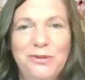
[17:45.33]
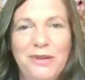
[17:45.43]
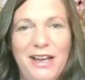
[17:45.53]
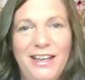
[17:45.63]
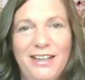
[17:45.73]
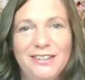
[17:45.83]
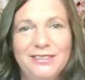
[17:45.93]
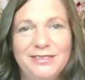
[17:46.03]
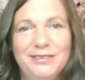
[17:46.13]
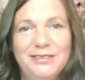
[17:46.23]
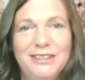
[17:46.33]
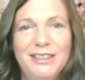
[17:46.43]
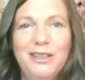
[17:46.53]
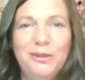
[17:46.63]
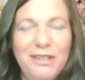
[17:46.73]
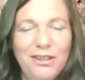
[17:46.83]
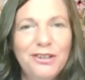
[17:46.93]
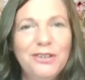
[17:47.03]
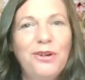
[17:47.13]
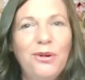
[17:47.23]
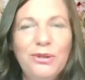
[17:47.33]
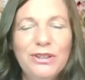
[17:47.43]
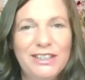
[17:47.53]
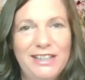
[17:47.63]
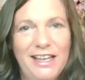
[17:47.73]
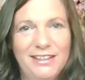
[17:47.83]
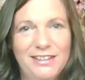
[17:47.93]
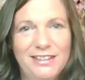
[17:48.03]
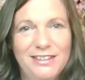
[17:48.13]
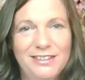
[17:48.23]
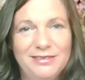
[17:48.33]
way. We are all connected.